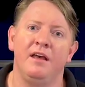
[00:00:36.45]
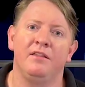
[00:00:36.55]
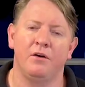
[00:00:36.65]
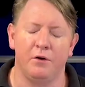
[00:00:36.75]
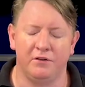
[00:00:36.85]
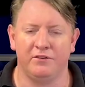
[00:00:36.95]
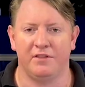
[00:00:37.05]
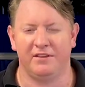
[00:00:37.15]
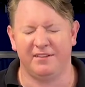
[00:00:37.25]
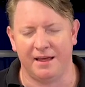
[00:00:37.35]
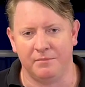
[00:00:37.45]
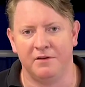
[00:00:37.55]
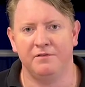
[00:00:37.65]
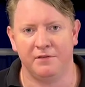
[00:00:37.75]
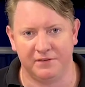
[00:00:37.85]
The hertz are the same,
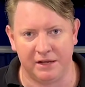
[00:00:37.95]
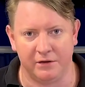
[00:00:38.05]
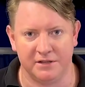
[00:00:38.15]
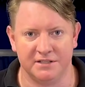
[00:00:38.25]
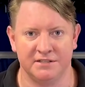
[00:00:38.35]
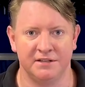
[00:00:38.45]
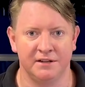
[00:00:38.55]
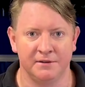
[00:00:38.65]
50 hertz.